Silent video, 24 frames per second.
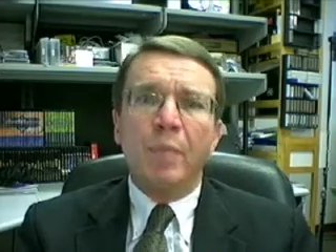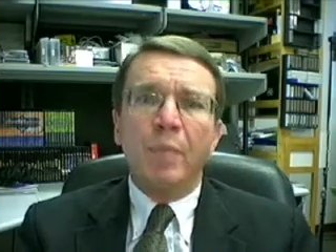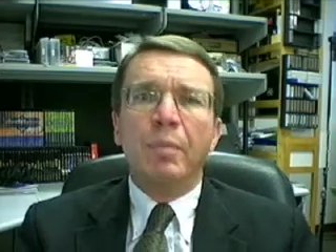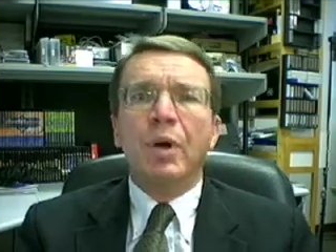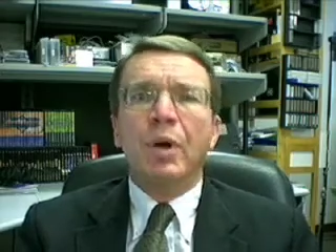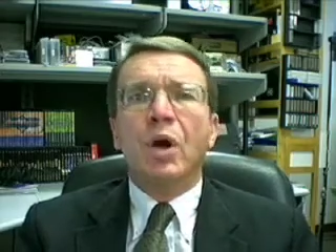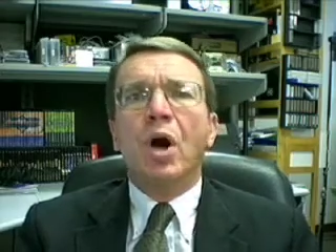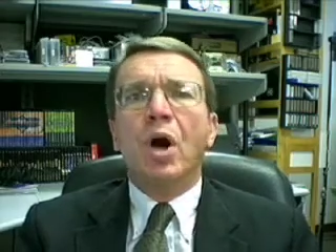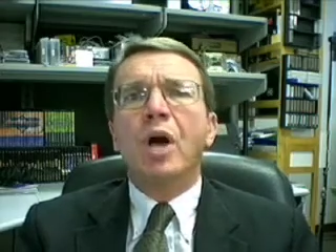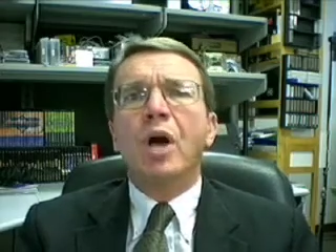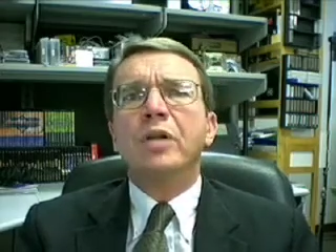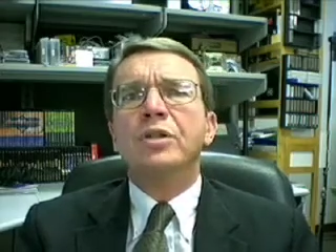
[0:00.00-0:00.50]

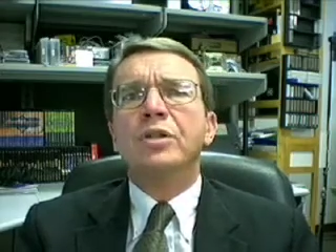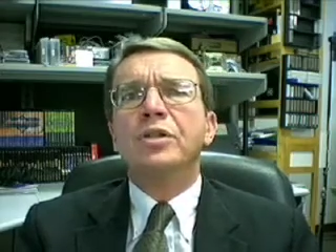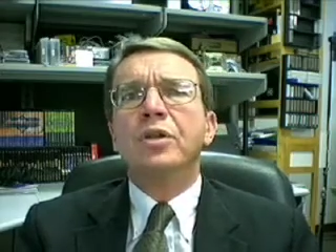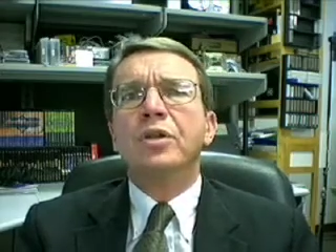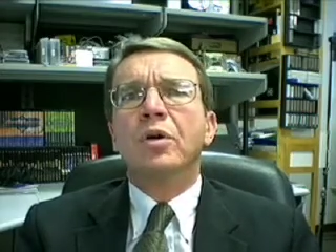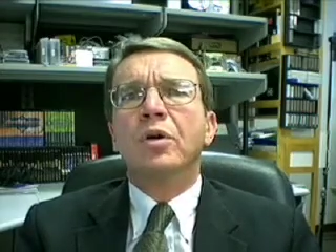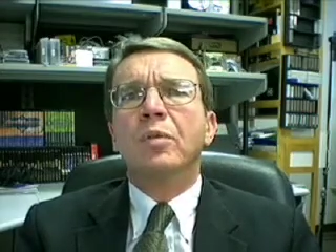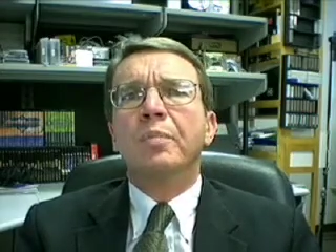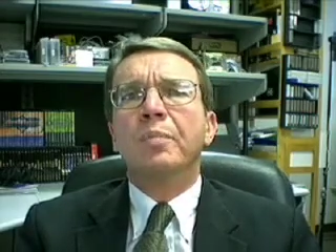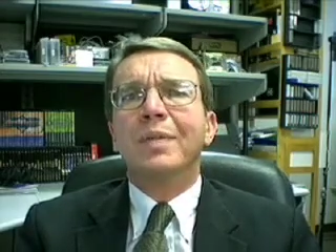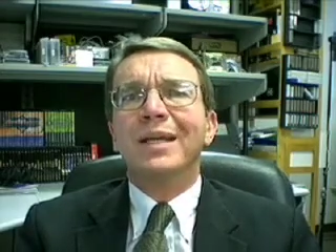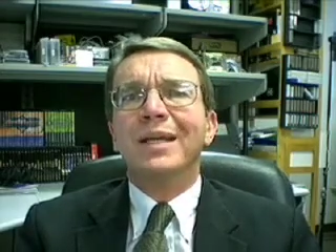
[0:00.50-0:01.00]
but
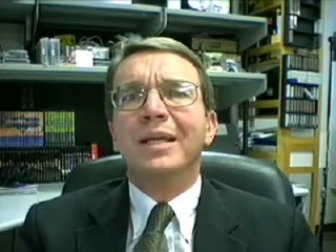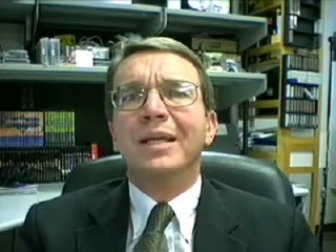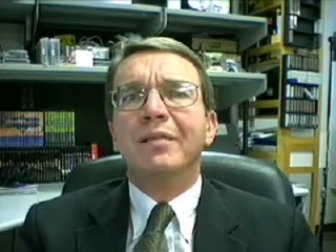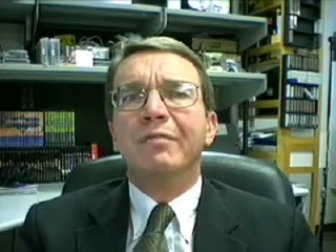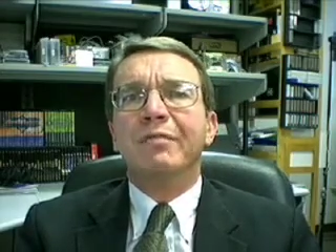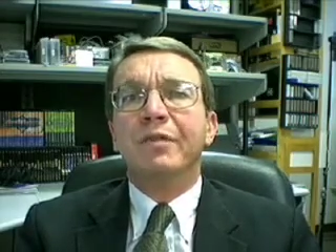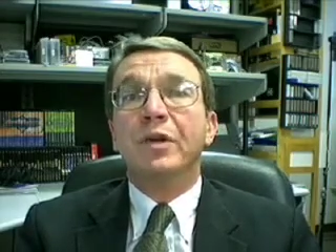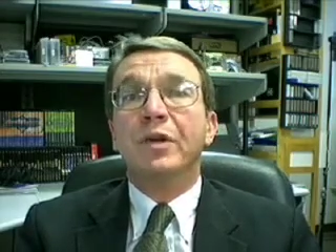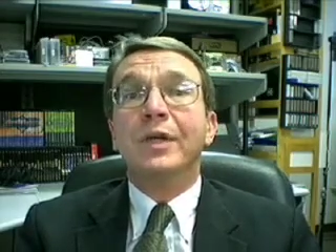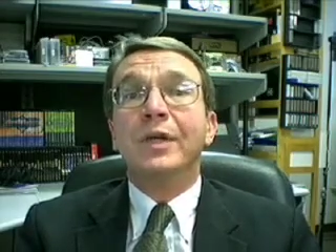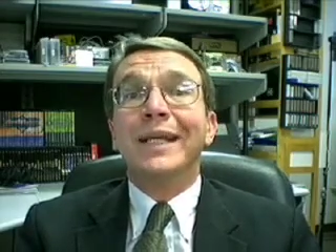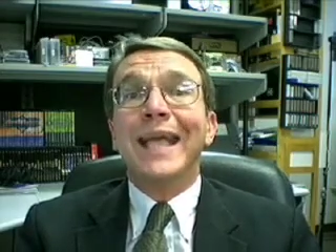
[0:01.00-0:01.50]
also being a
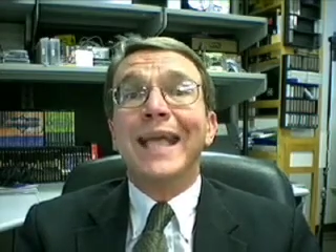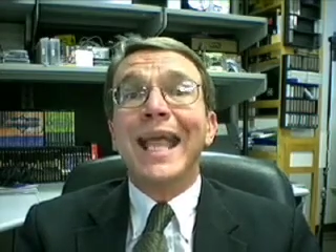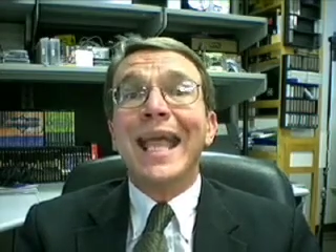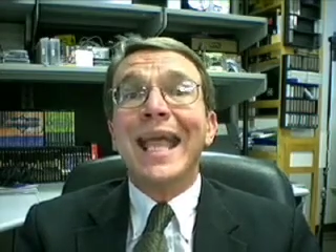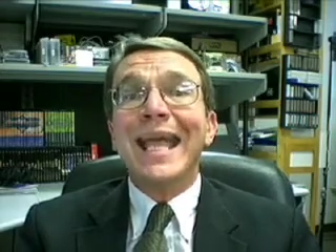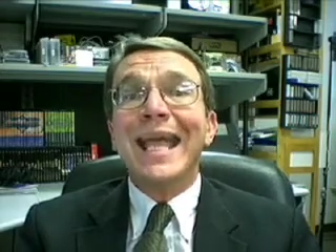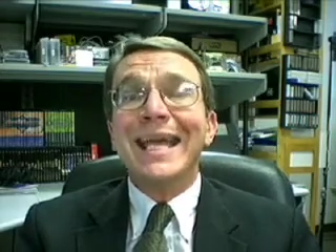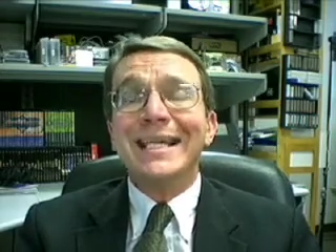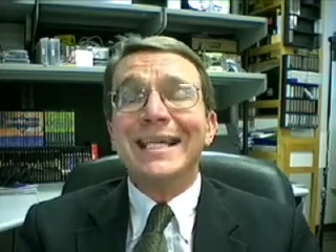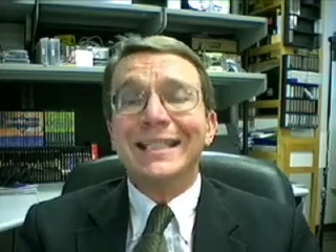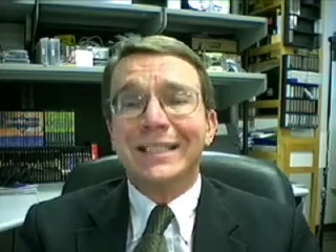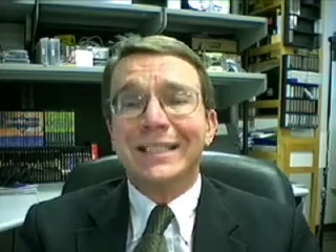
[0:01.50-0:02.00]
very
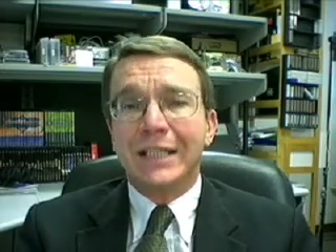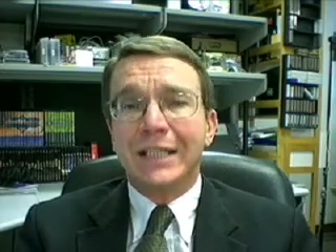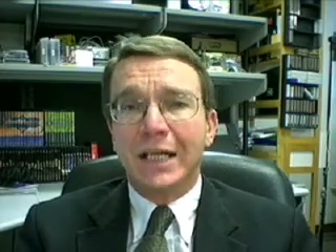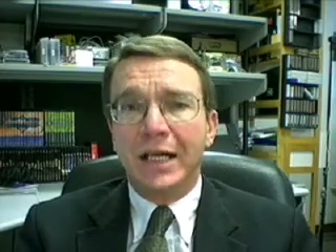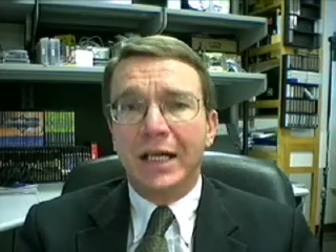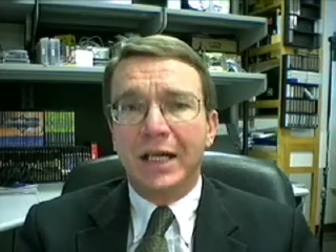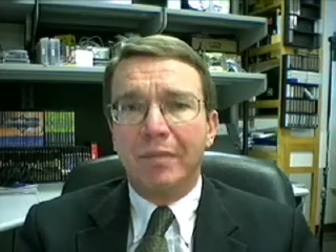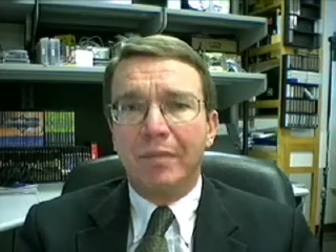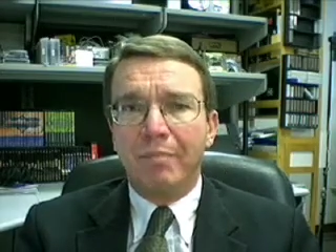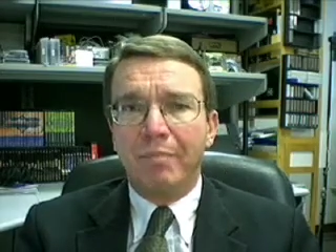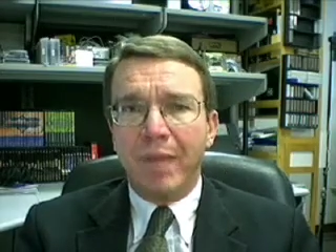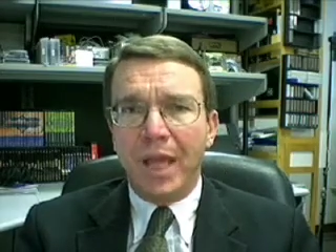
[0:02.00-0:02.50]

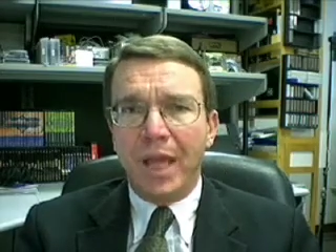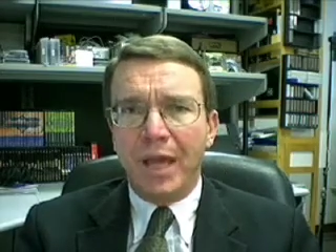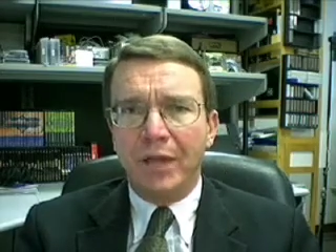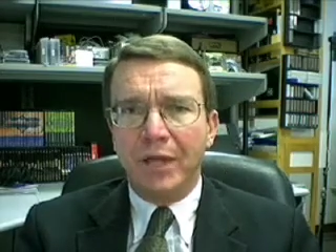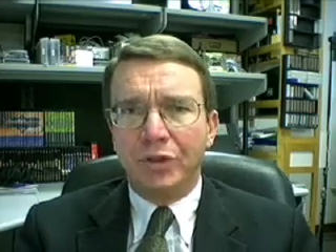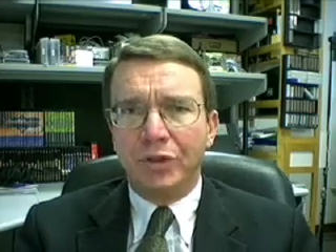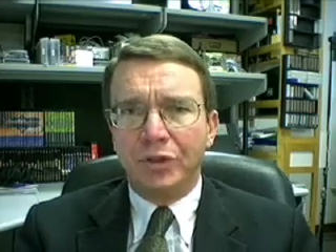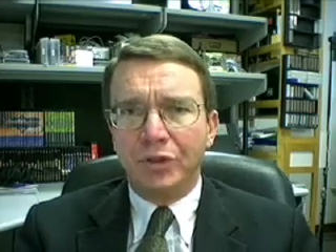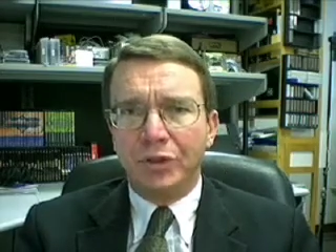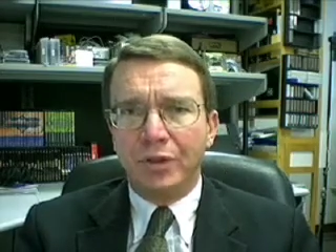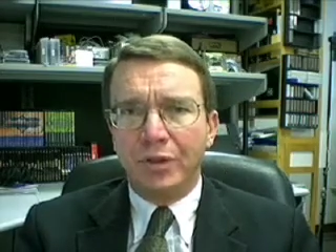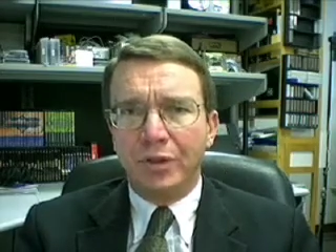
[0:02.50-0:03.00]
hands-on
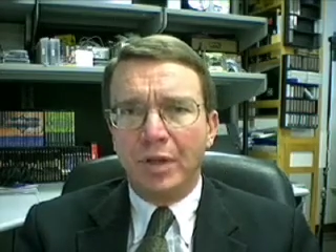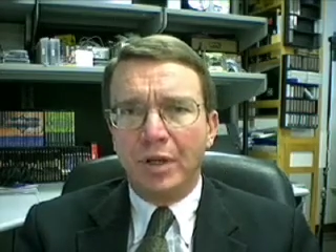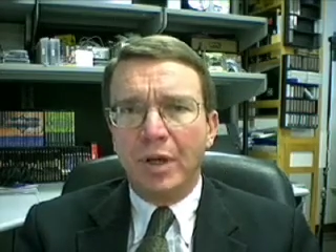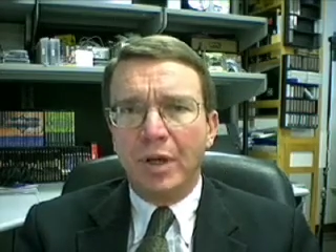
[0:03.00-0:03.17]
manager.